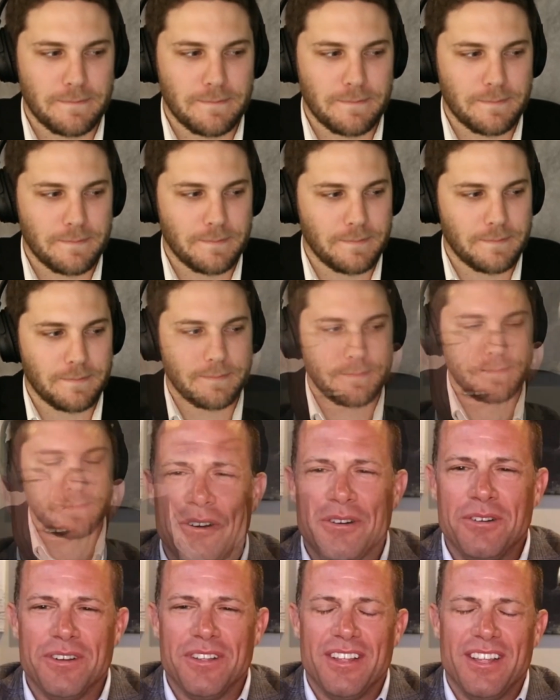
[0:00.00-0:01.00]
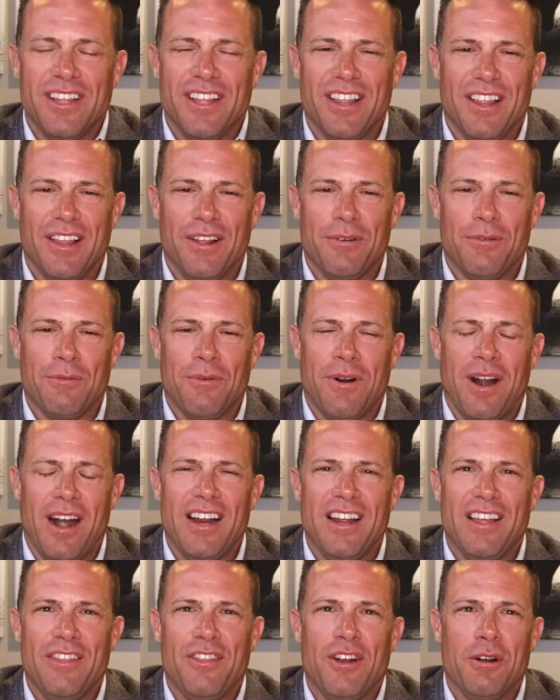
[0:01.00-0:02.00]

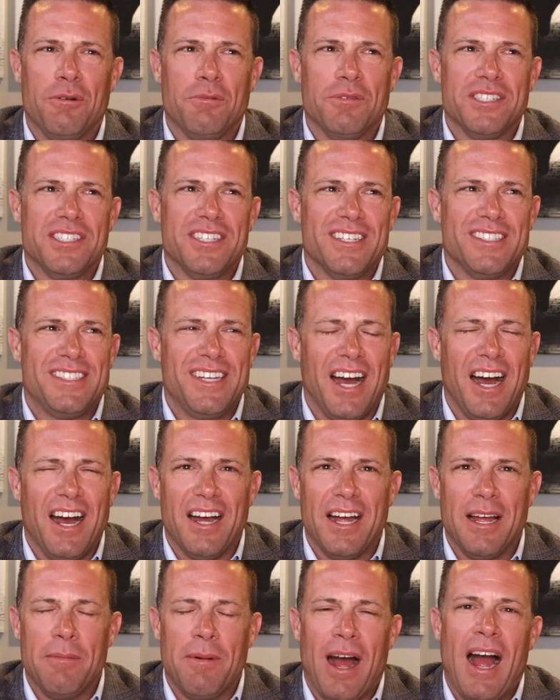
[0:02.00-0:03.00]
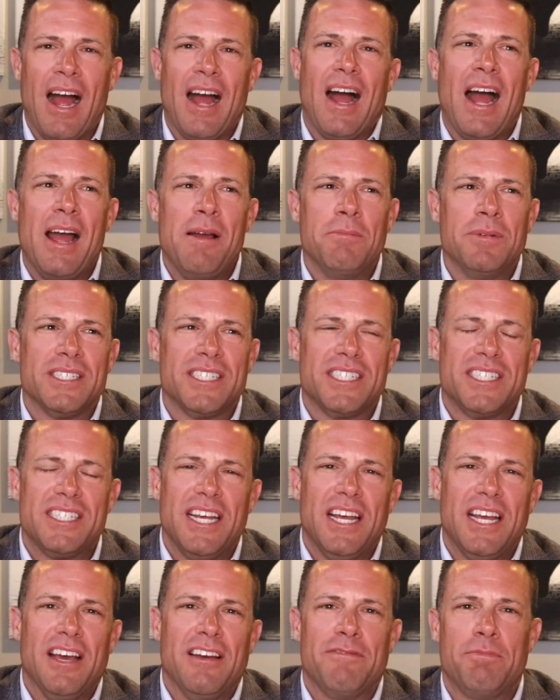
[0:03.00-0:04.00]
Ryan, there was a time, I'm a
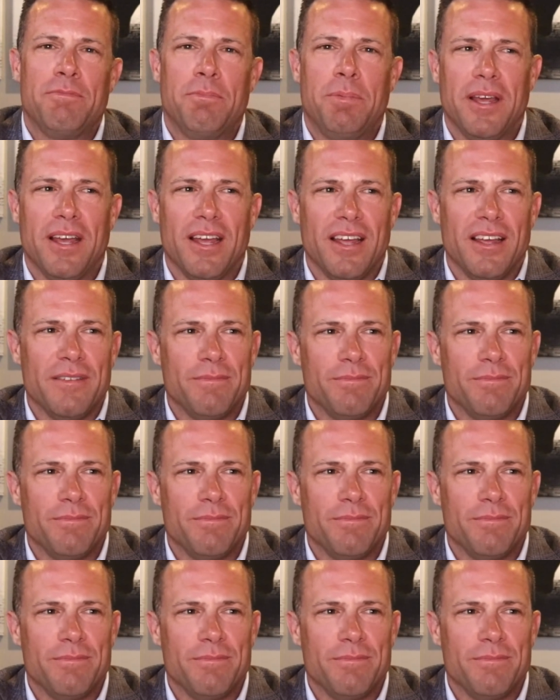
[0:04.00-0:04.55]
CFP,